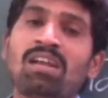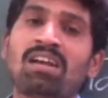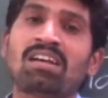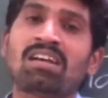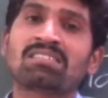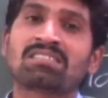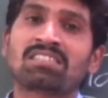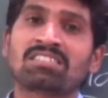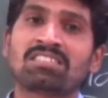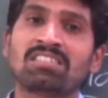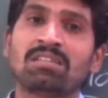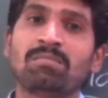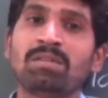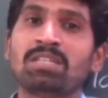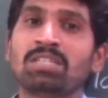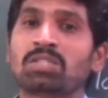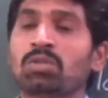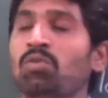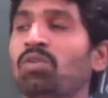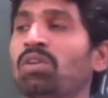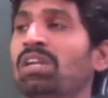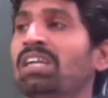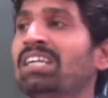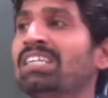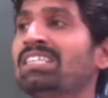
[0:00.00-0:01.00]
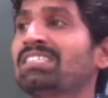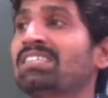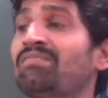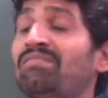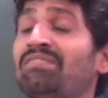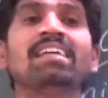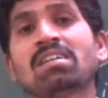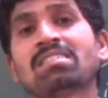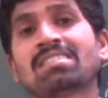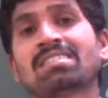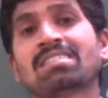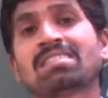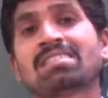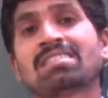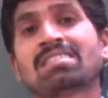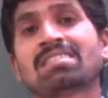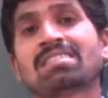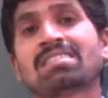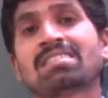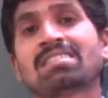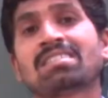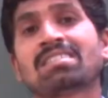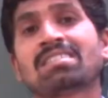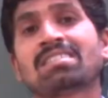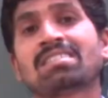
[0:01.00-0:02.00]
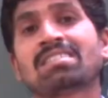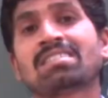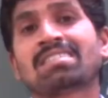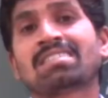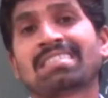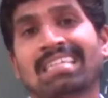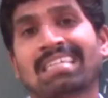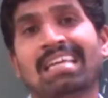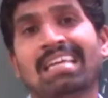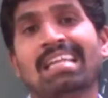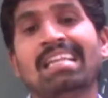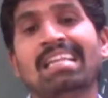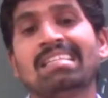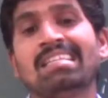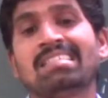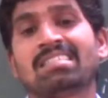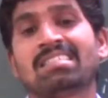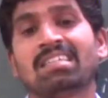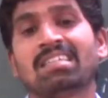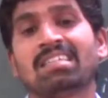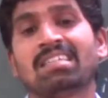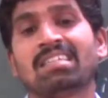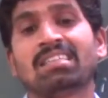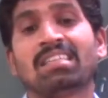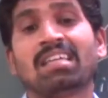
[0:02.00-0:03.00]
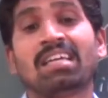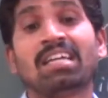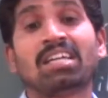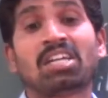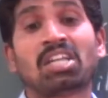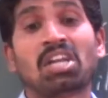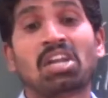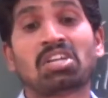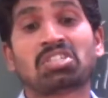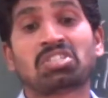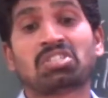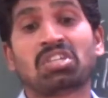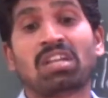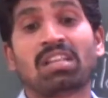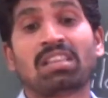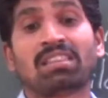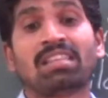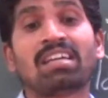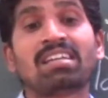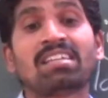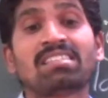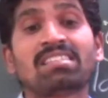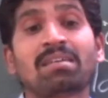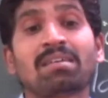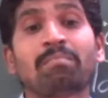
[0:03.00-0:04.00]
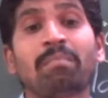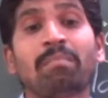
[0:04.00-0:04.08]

Only construction means only completely, then they lose the skills, the intellectual.